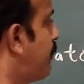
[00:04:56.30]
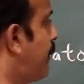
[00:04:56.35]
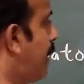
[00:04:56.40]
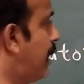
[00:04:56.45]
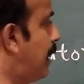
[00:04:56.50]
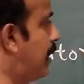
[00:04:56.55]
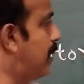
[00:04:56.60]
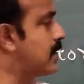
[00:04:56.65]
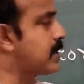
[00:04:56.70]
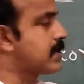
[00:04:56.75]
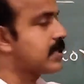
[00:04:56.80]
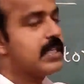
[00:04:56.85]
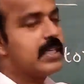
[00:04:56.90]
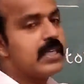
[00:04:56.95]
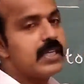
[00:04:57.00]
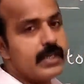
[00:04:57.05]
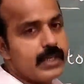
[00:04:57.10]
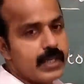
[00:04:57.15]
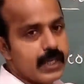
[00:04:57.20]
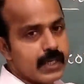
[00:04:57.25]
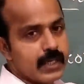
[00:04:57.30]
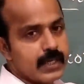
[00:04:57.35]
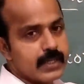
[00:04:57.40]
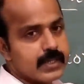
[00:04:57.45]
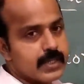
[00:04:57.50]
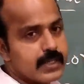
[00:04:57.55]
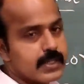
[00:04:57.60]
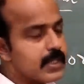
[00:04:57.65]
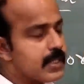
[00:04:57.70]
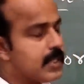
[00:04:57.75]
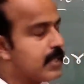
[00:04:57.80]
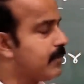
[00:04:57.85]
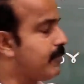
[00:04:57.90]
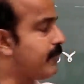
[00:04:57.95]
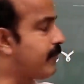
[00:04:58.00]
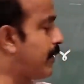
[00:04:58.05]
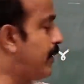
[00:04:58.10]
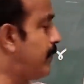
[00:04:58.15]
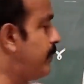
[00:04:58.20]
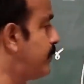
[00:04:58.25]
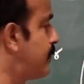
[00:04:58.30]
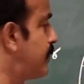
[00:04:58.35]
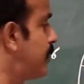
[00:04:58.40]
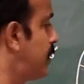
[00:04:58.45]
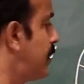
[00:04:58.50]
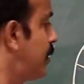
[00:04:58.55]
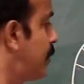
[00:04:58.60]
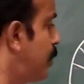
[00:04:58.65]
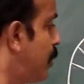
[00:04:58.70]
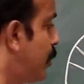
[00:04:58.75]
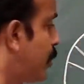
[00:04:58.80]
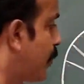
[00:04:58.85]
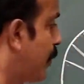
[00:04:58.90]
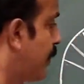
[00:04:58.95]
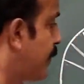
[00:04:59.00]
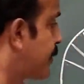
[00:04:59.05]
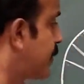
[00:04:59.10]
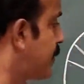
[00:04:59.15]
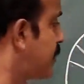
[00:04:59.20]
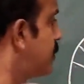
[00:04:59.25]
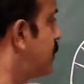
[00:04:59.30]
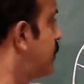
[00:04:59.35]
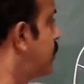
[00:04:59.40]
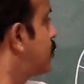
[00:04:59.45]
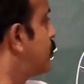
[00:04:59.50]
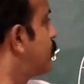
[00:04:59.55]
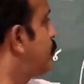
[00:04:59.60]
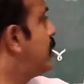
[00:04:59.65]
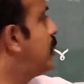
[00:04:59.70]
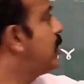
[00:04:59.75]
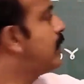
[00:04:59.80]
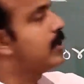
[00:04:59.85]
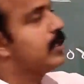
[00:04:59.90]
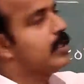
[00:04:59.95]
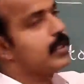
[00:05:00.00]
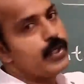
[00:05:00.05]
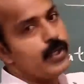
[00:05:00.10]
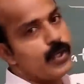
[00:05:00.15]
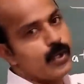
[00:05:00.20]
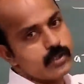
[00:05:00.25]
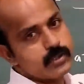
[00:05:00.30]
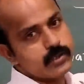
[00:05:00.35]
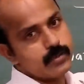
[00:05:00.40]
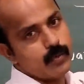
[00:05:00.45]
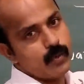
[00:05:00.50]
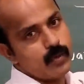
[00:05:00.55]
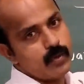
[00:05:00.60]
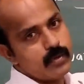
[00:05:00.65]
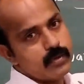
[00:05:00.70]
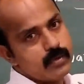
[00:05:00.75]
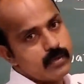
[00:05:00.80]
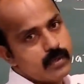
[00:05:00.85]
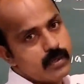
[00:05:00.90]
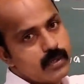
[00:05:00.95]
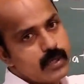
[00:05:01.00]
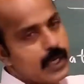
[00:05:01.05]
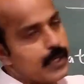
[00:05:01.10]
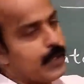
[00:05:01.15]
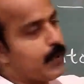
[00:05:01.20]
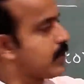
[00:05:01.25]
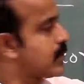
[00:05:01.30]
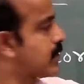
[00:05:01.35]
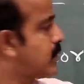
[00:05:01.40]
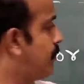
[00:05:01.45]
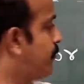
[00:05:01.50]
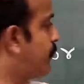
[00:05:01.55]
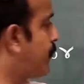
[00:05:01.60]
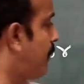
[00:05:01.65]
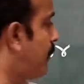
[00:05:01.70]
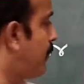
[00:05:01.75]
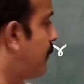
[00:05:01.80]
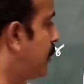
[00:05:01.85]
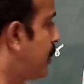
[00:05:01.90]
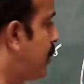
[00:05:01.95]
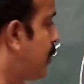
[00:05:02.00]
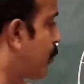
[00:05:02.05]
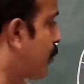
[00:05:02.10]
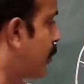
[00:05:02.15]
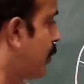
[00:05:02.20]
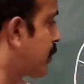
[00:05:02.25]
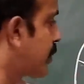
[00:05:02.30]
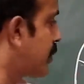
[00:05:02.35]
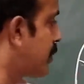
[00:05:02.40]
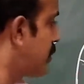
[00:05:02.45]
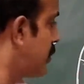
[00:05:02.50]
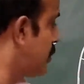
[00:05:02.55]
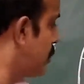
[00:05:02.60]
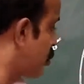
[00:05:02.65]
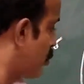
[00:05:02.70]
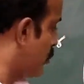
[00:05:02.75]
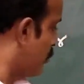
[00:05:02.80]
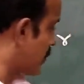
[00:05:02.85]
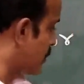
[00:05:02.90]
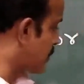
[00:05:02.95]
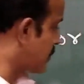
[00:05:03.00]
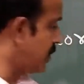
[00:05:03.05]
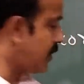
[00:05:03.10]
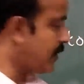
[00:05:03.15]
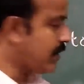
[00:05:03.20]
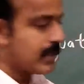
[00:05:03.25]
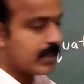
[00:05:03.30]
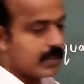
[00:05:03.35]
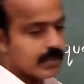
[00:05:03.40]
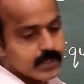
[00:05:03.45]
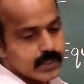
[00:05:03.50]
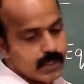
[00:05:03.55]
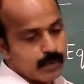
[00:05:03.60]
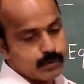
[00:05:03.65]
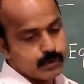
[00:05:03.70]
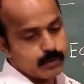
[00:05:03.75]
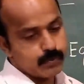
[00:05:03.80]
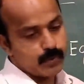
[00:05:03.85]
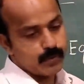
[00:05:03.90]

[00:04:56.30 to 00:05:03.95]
parallels decreases from equator to the north pole and also from equator towards the south